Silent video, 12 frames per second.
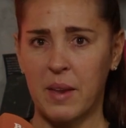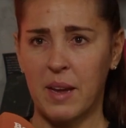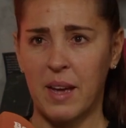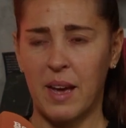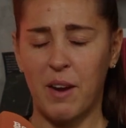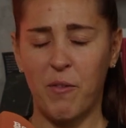
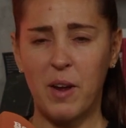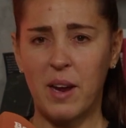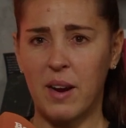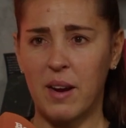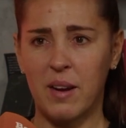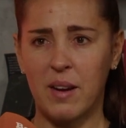And I think
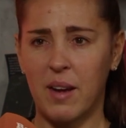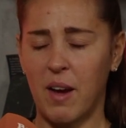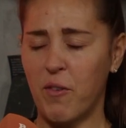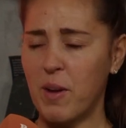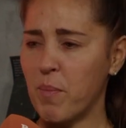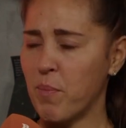
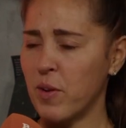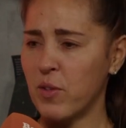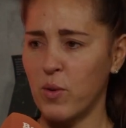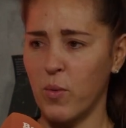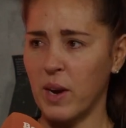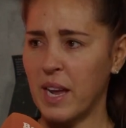
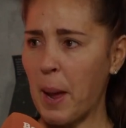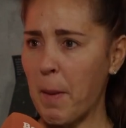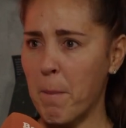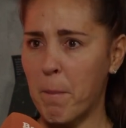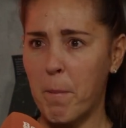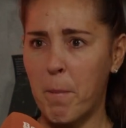Bristol were
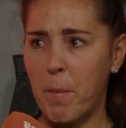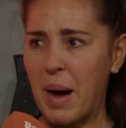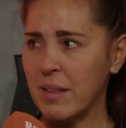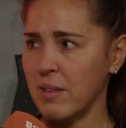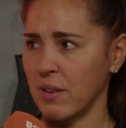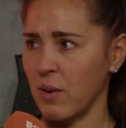getting
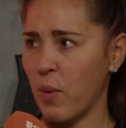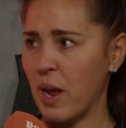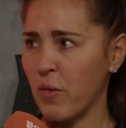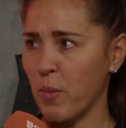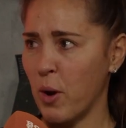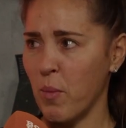battered away
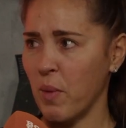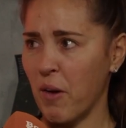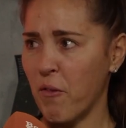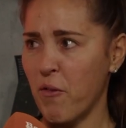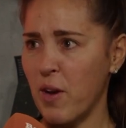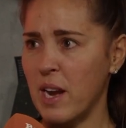from home, like
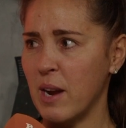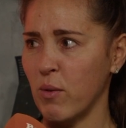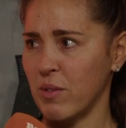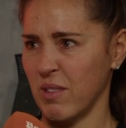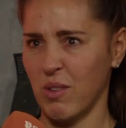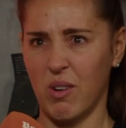3-0
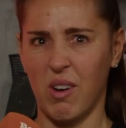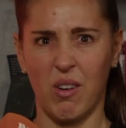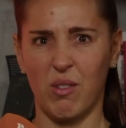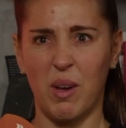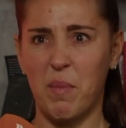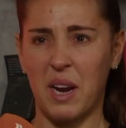to Doncaster or
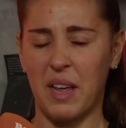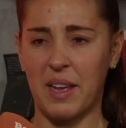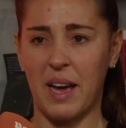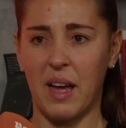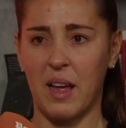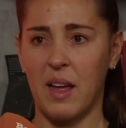someone like
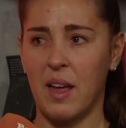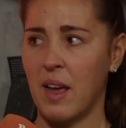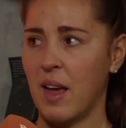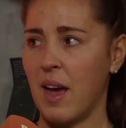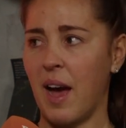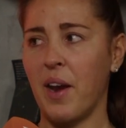that.
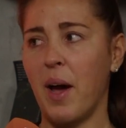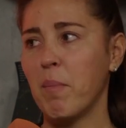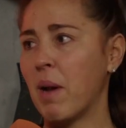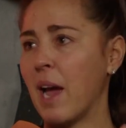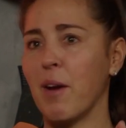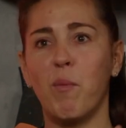And I'm
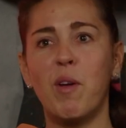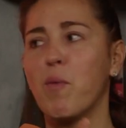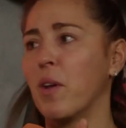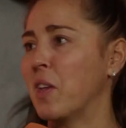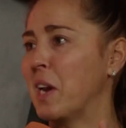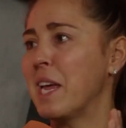like, we've
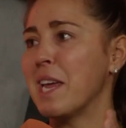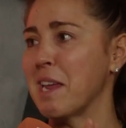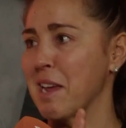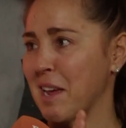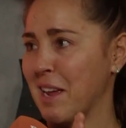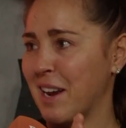won the
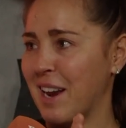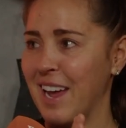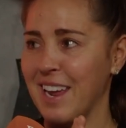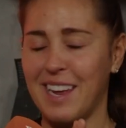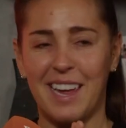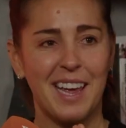league.
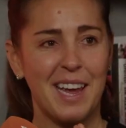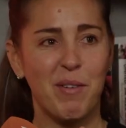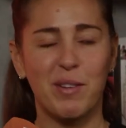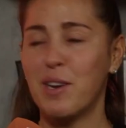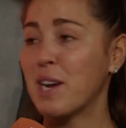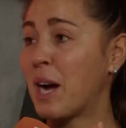Like, it was
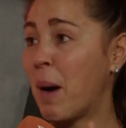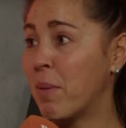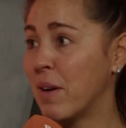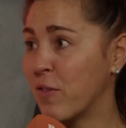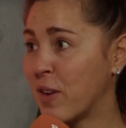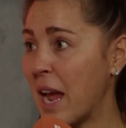only a couple
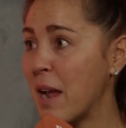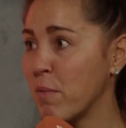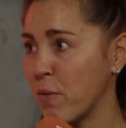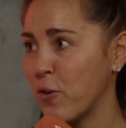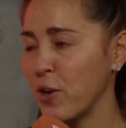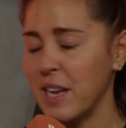of games
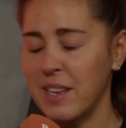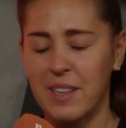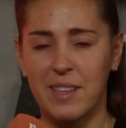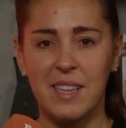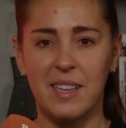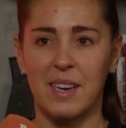before the end of the
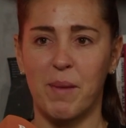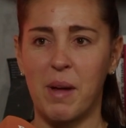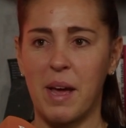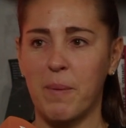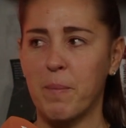season. I'm like,